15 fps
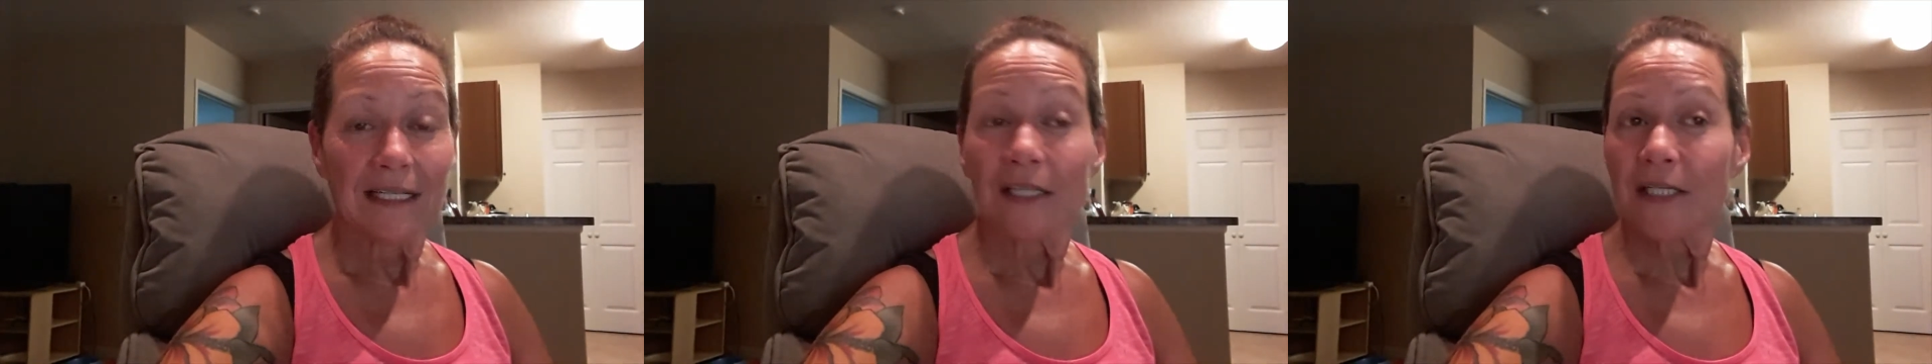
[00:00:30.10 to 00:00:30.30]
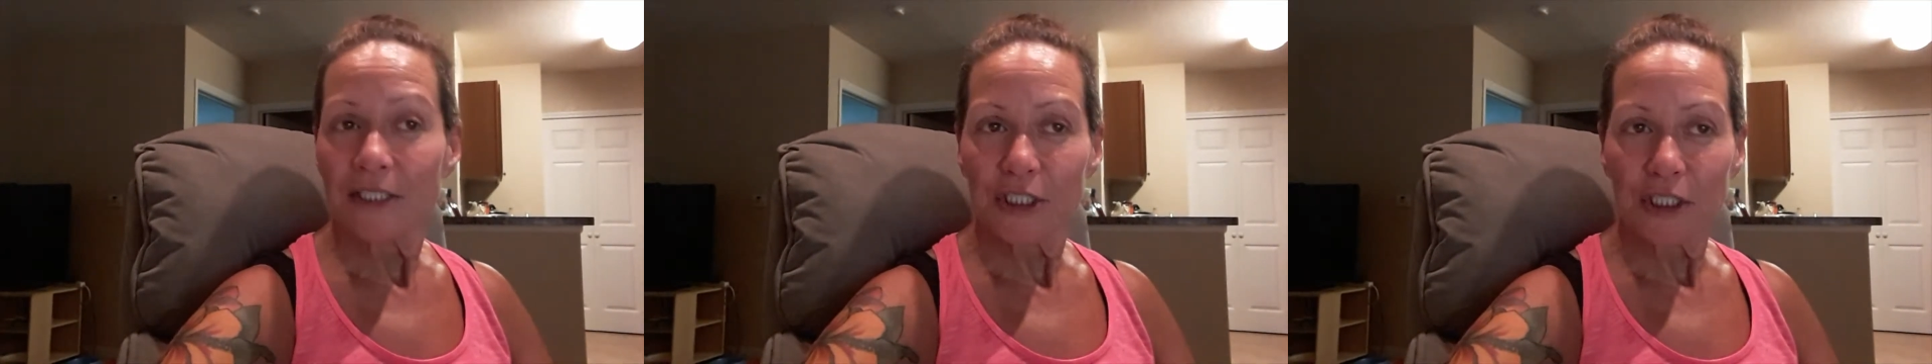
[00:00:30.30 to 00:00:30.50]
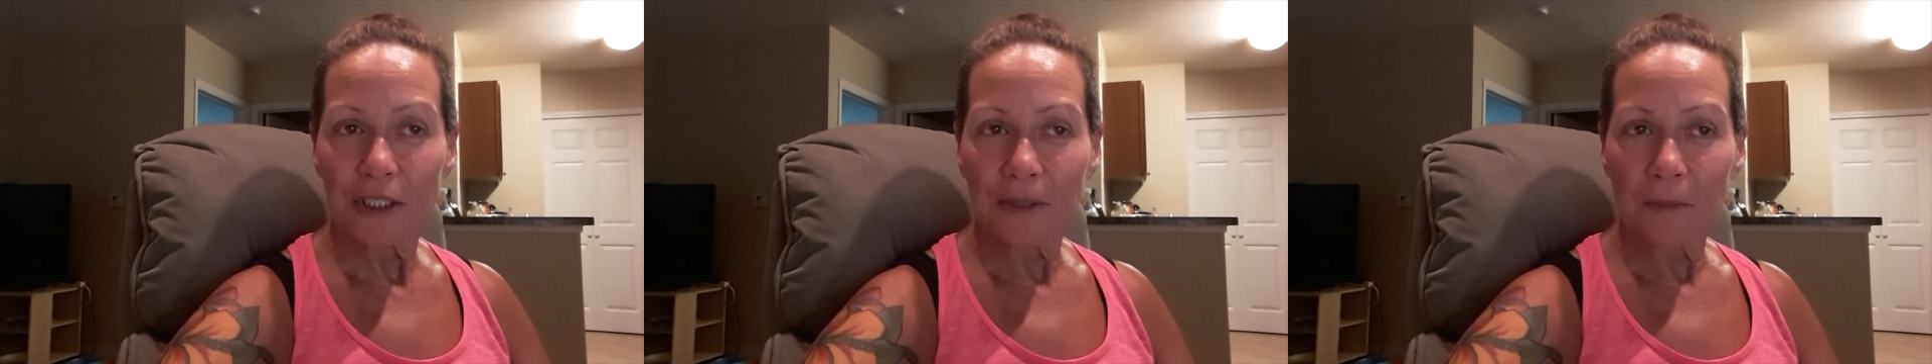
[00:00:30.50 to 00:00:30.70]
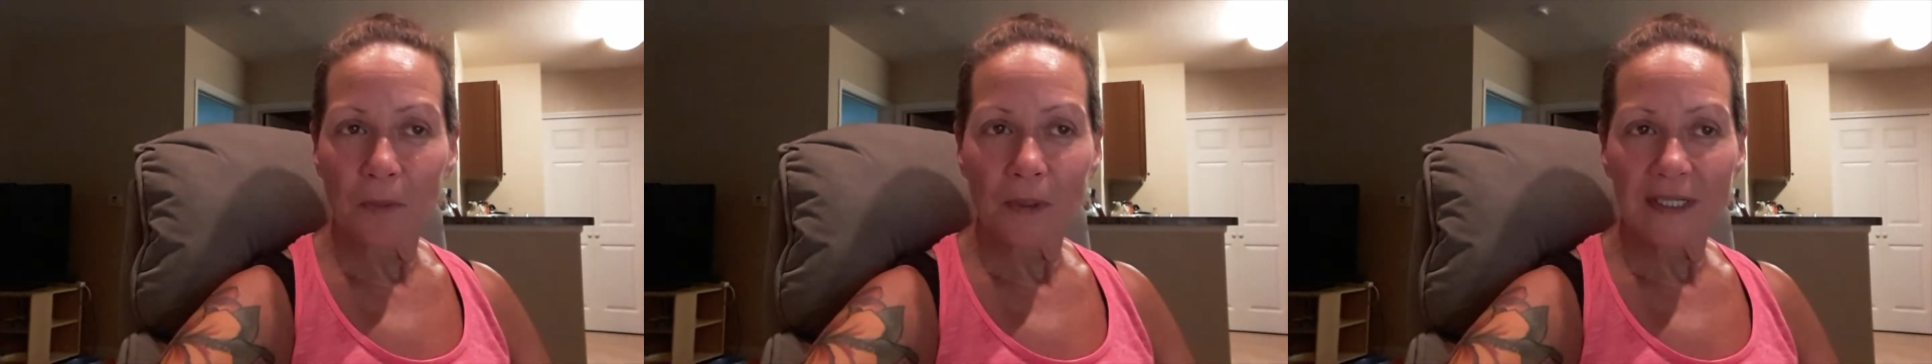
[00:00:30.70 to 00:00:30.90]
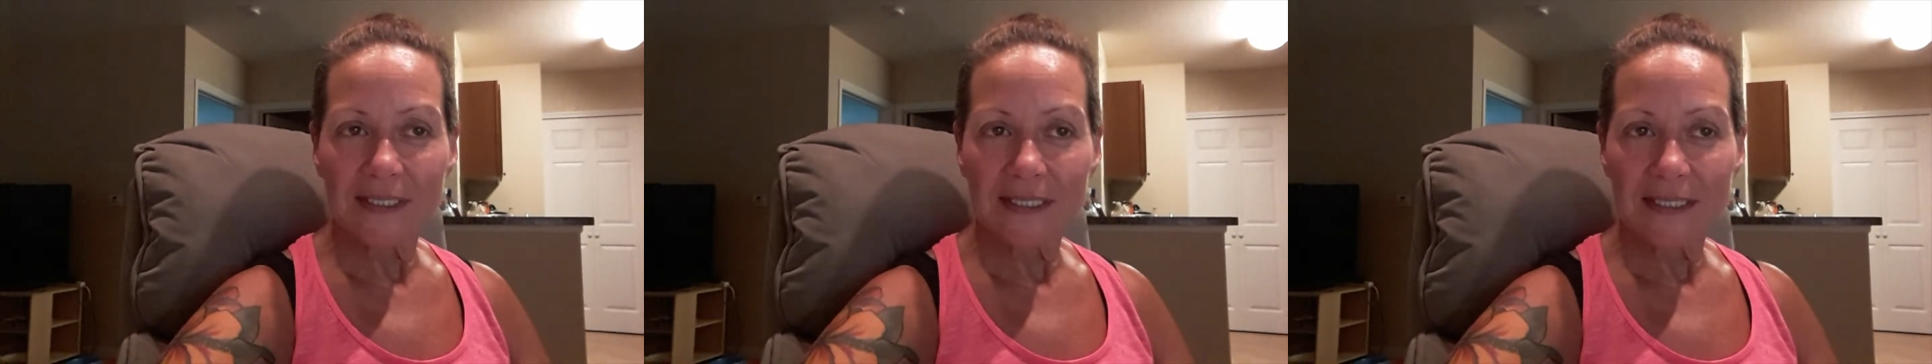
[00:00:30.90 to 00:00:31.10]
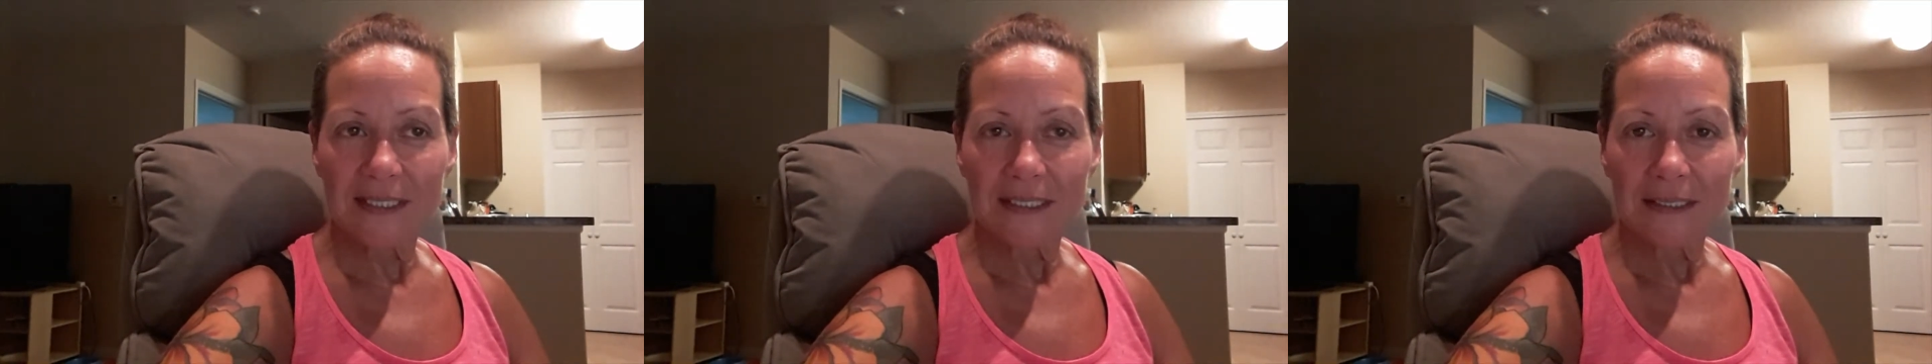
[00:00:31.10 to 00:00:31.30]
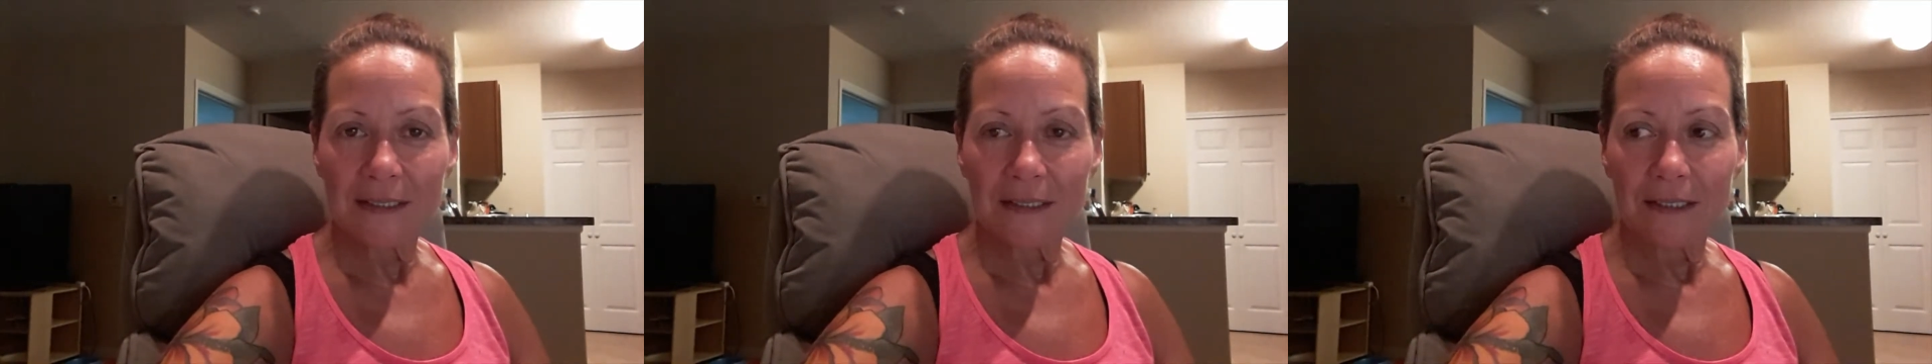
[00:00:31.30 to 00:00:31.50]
The gym was